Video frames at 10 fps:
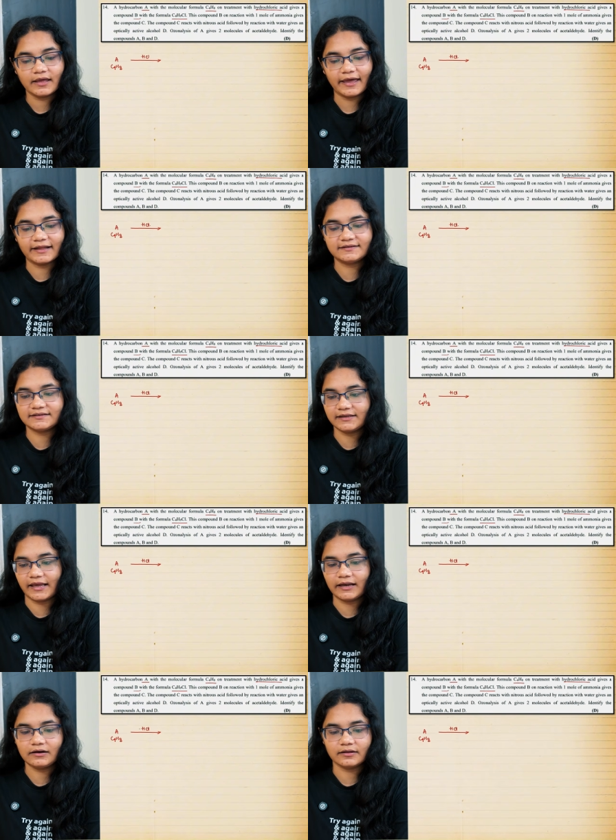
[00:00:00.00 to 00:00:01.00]

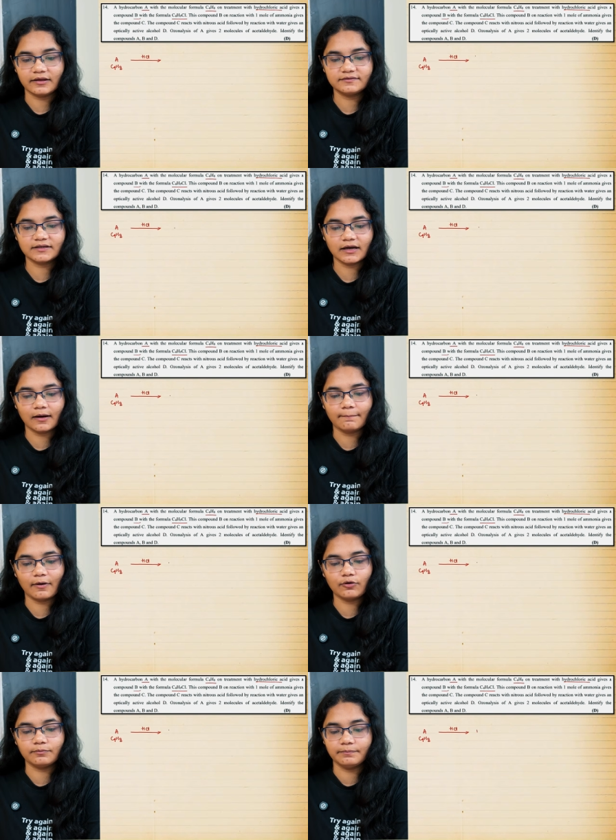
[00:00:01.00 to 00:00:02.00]
HCl gives a
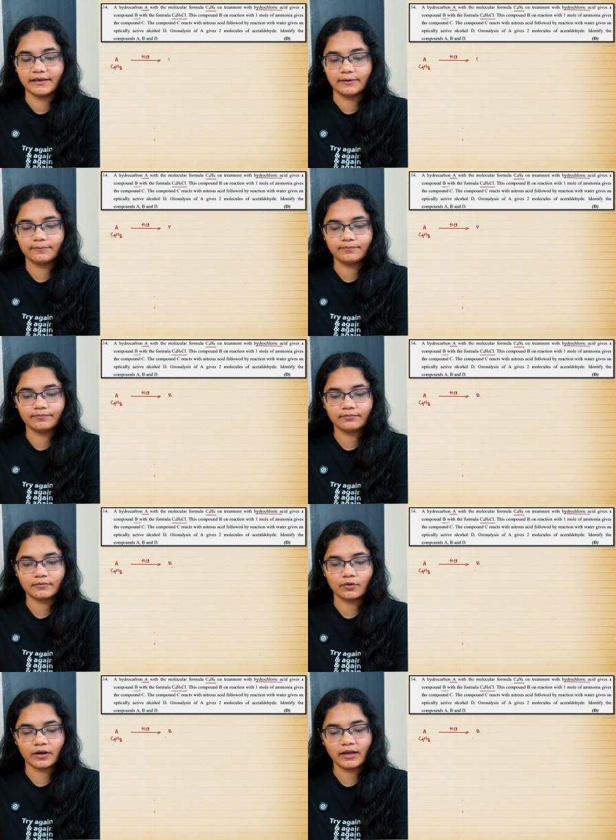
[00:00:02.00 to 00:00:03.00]
compound B.
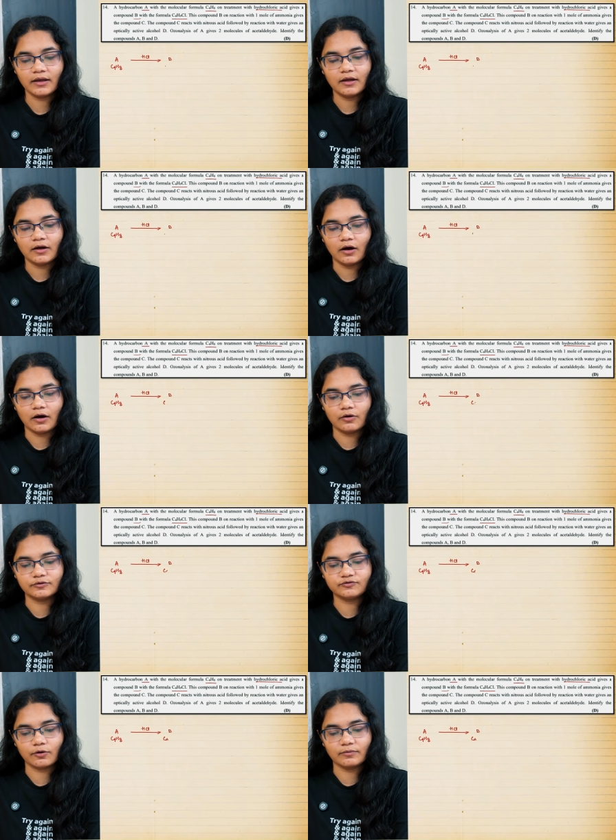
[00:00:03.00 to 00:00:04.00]
Okay,
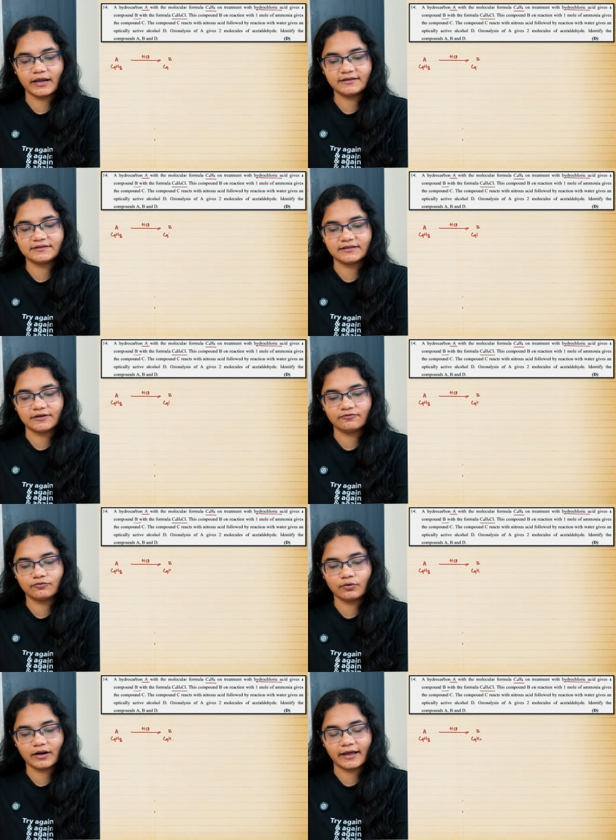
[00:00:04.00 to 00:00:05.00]
whose formula is
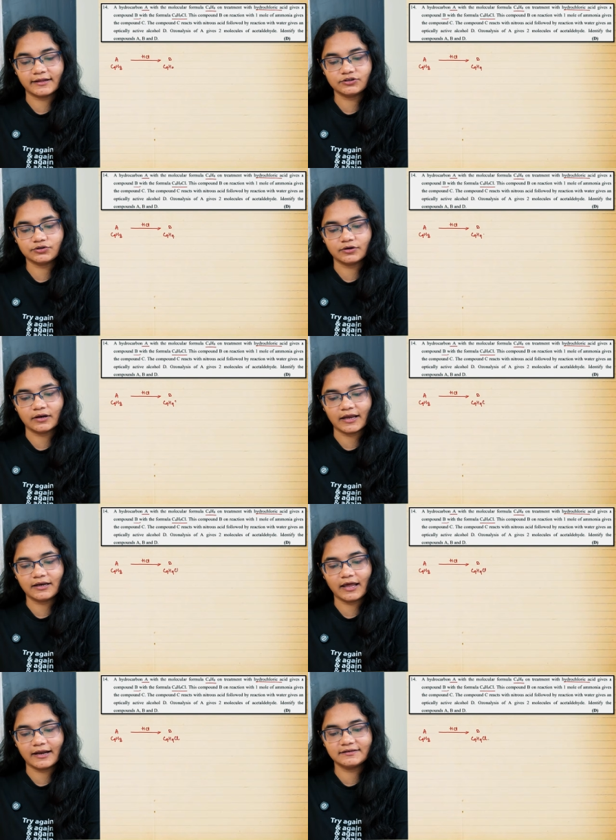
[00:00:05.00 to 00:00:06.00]
C4H9
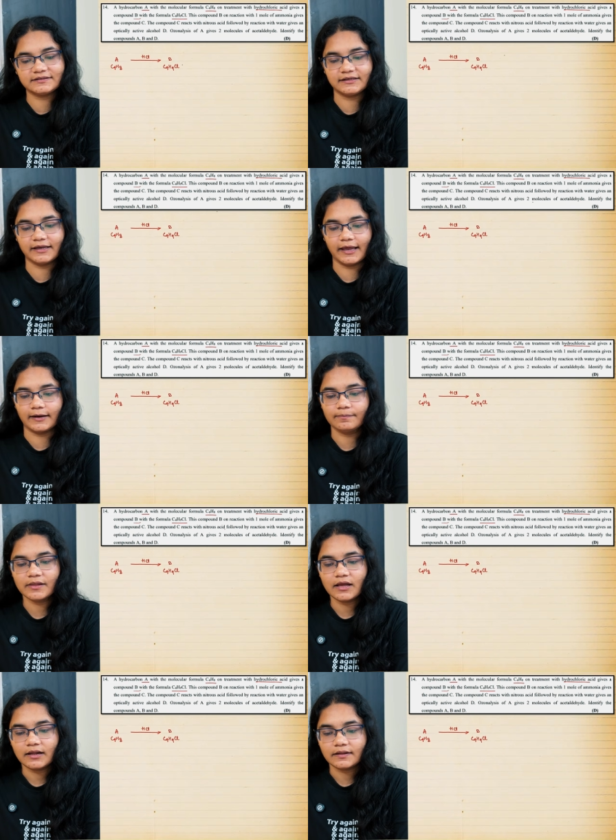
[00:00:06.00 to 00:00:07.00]
and Cl.
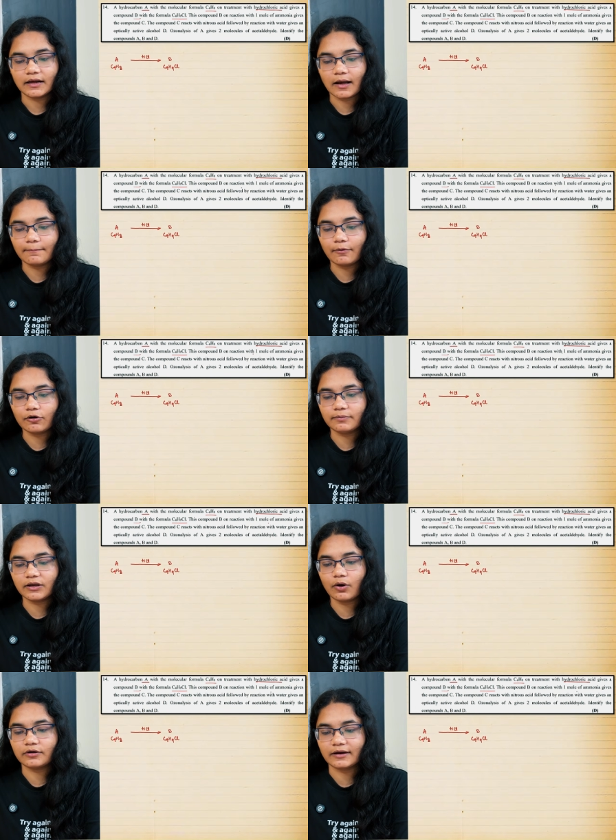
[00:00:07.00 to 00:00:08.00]
The compound B
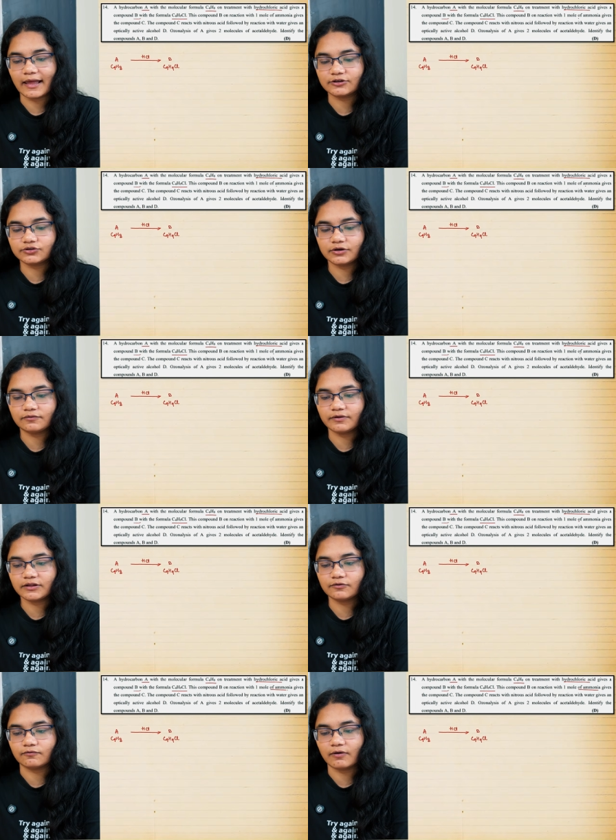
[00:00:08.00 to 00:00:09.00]
on reaction
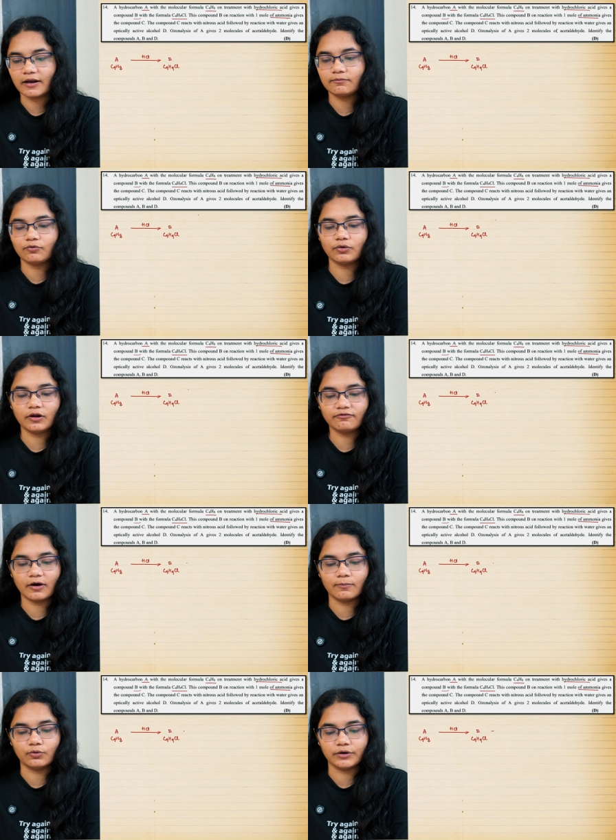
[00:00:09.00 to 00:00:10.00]
with 1 mole of
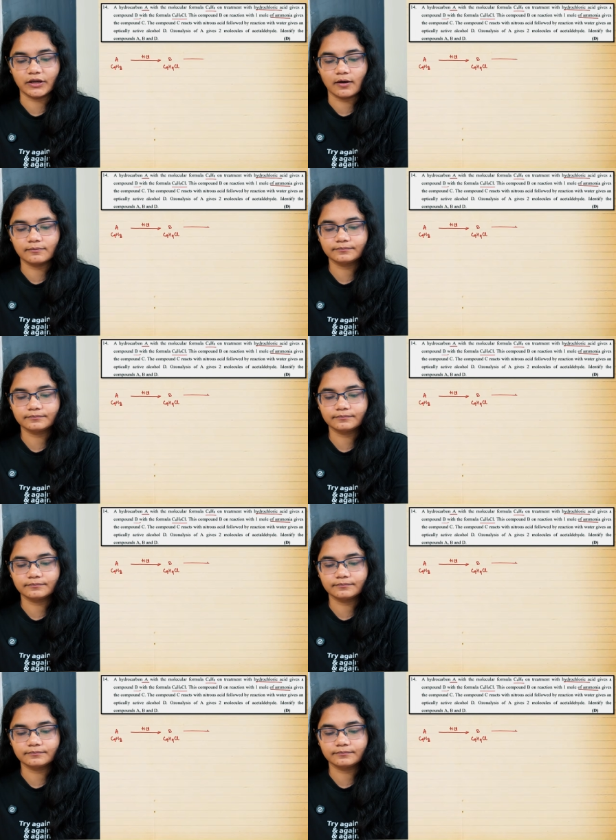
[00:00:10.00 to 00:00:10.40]
ammonia,